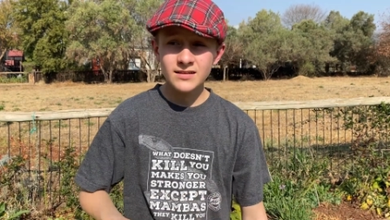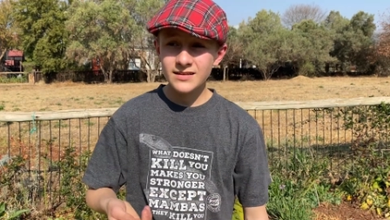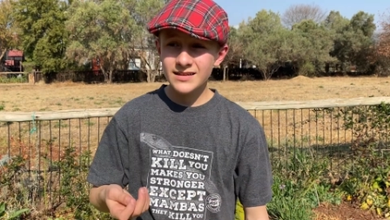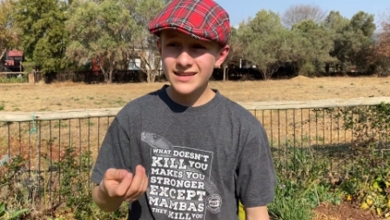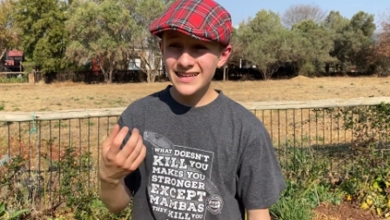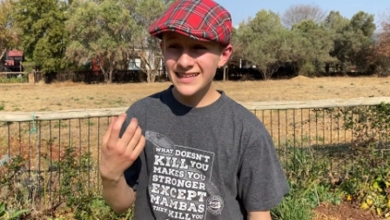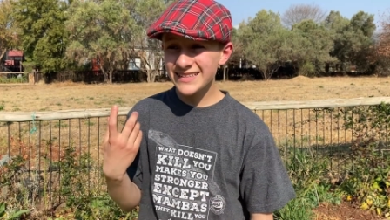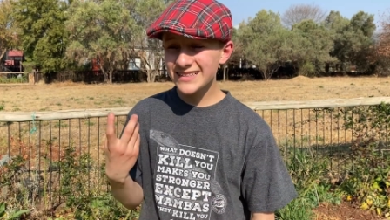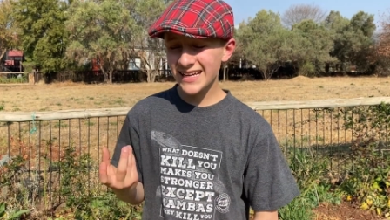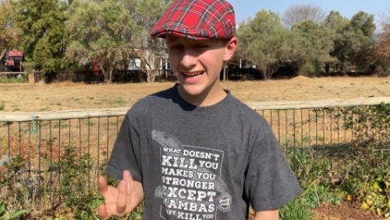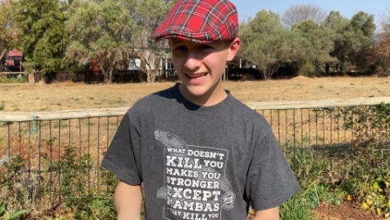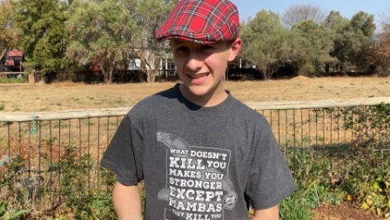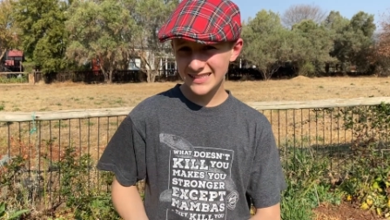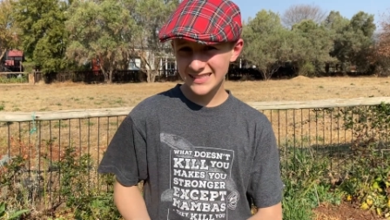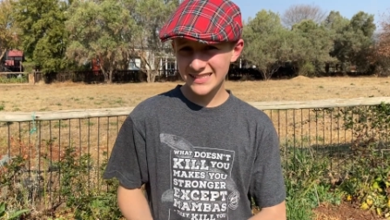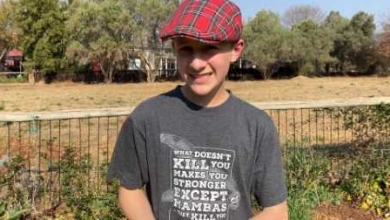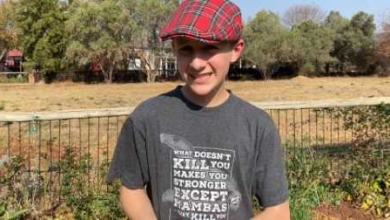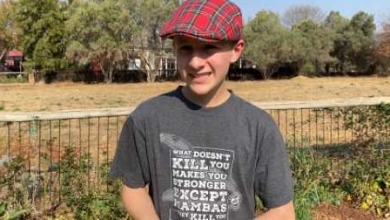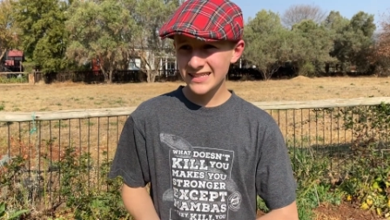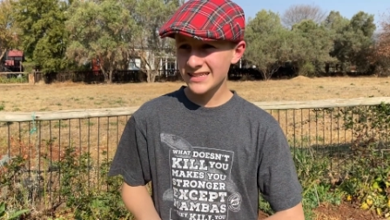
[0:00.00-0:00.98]
it
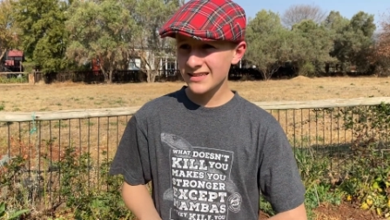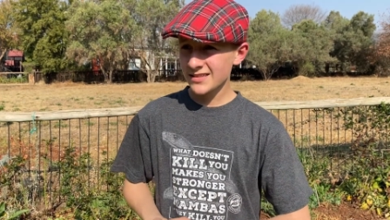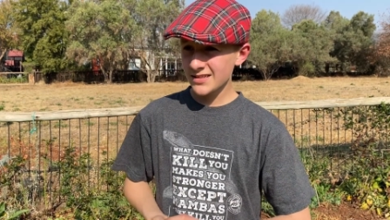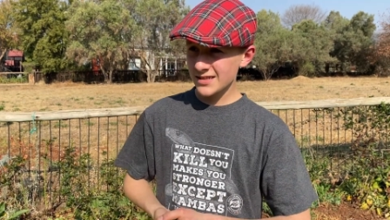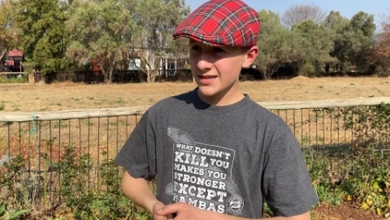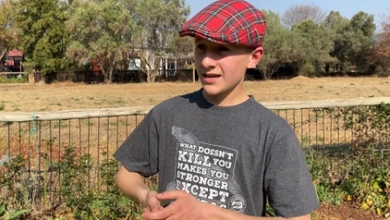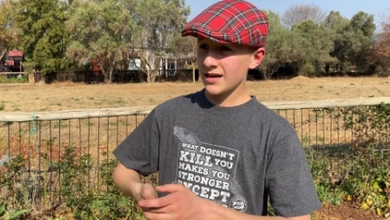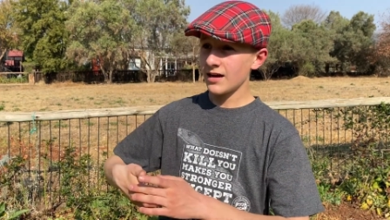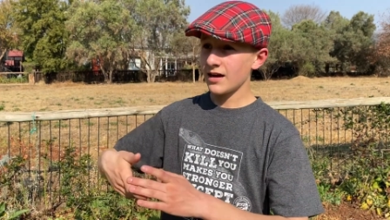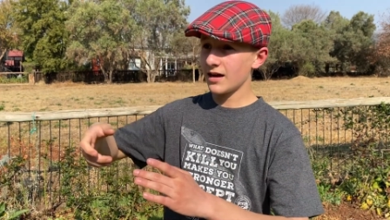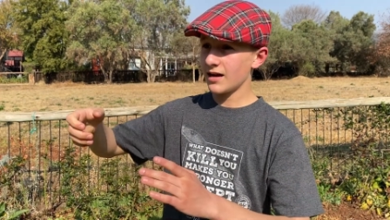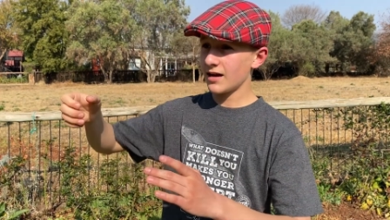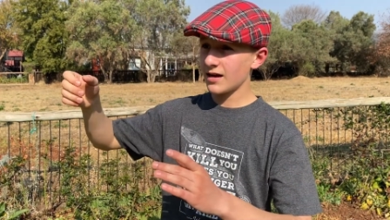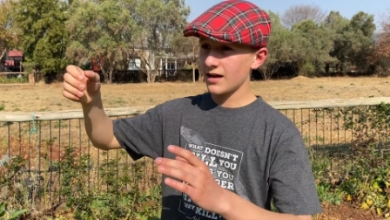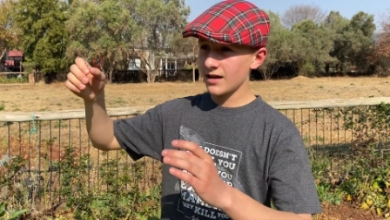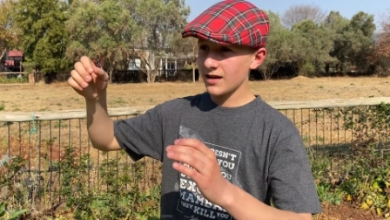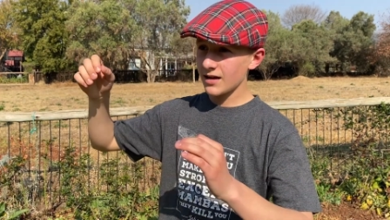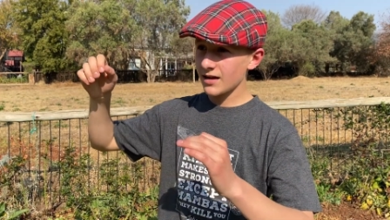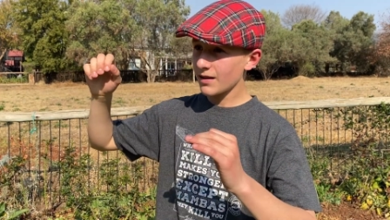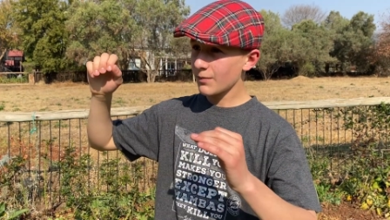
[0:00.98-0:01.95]
takes
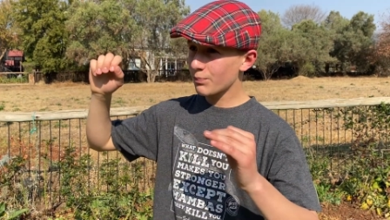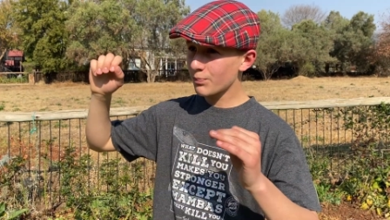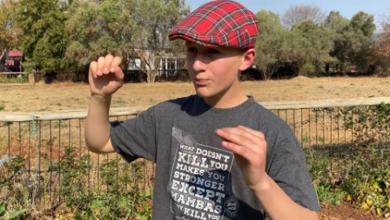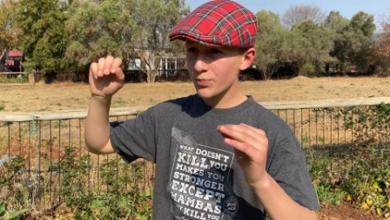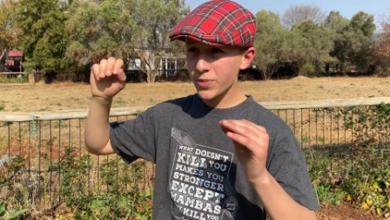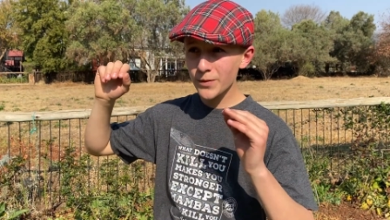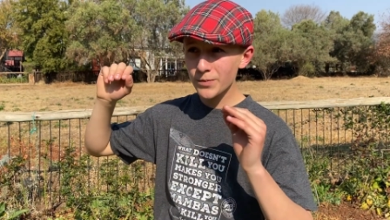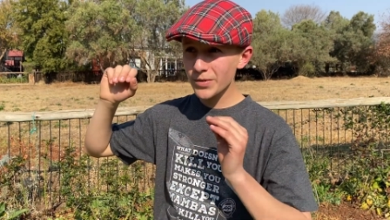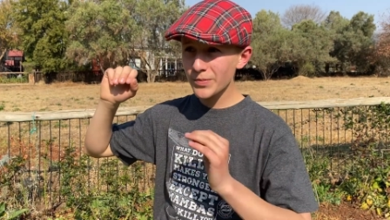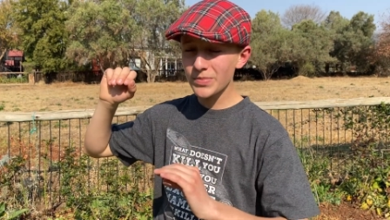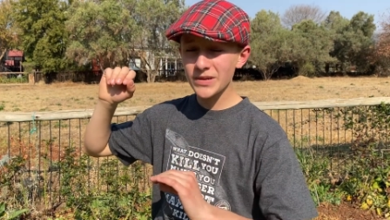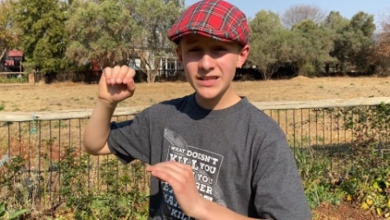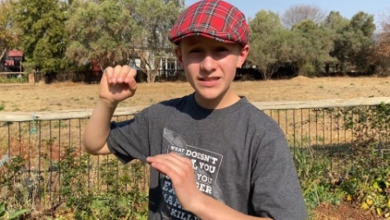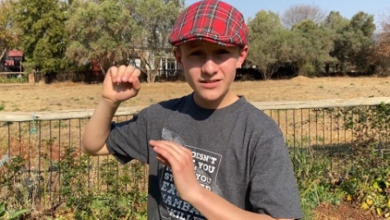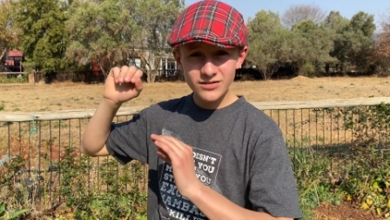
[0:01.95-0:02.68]
probably